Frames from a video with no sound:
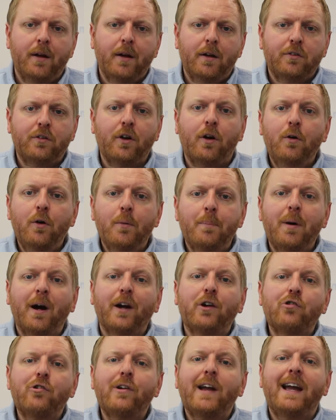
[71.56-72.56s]
So by
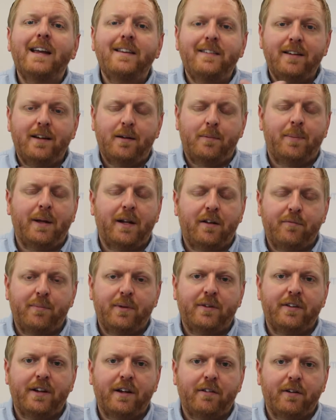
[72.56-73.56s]
creating a bill of
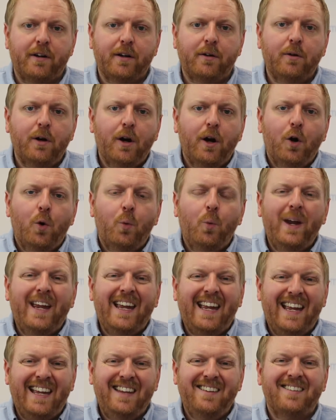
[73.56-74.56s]
material, we
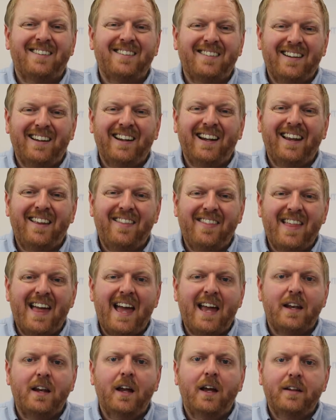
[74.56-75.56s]
instantly
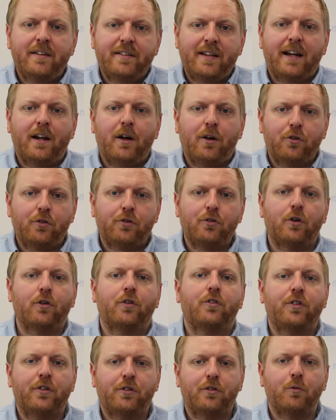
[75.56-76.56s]
then tell our
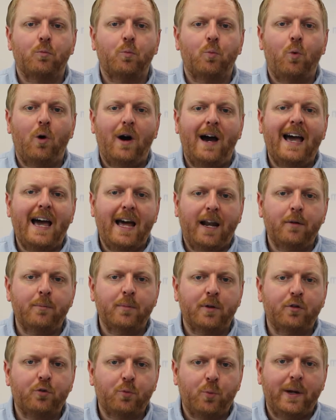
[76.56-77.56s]
stock system what
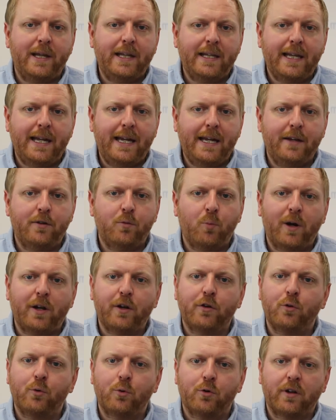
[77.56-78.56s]
elements we need when
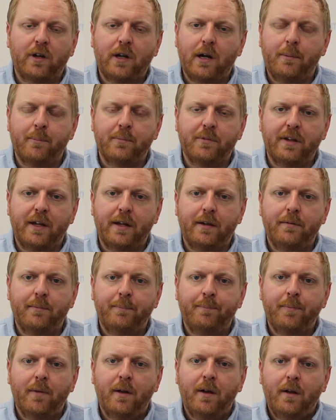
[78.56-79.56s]
an order comes in.
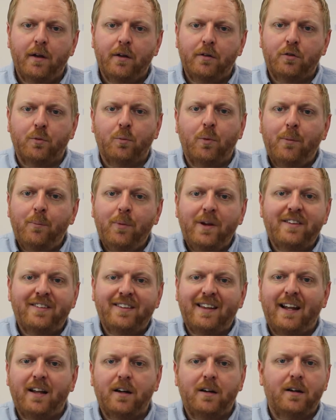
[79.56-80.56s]
So when we
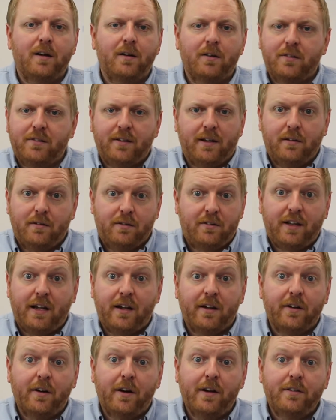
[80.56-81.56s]
sell
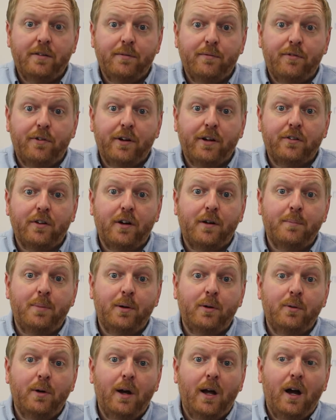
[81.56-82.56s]
an item, for
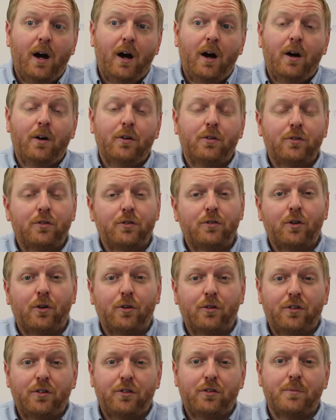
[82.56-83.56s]
example, our
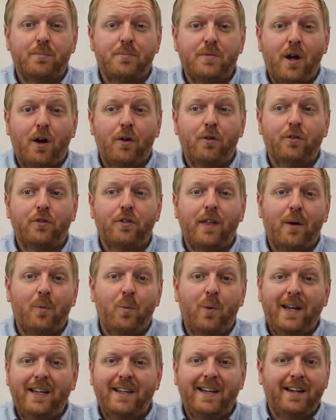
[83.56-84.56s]
stock system knows that
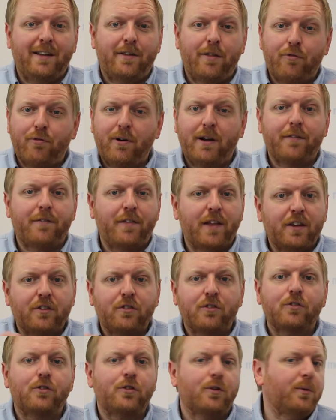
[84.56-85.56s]
we need 3 of this
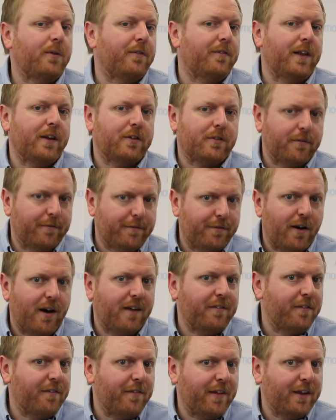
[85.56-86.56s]
and 2 of this and
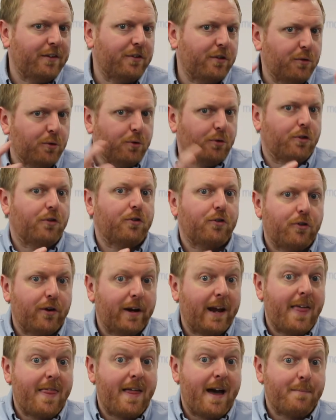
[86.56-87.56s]
5 of this in order to
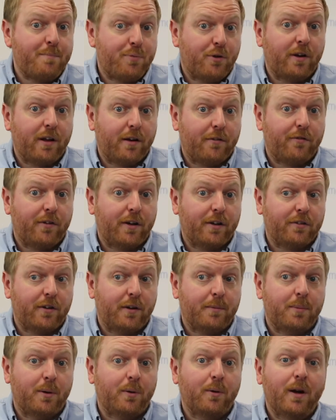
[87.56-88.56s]
create that product, for
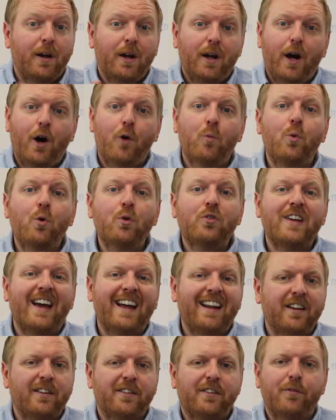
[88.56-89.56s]
example, and will
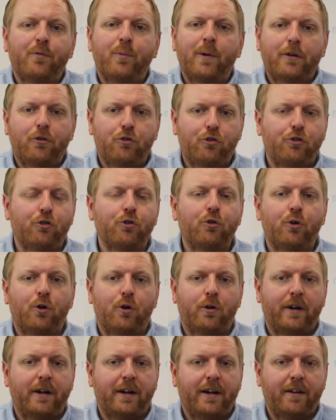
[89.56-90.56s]
tell us if we're short
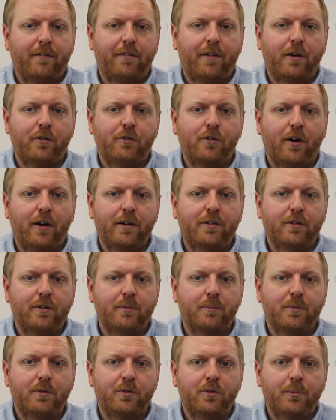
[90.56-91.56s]
on any of those
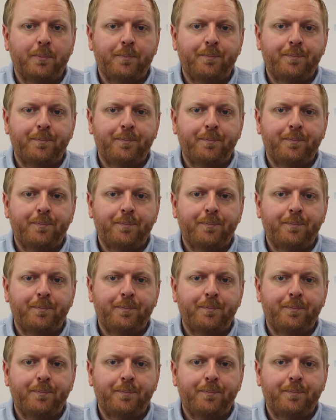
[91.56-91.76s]
items.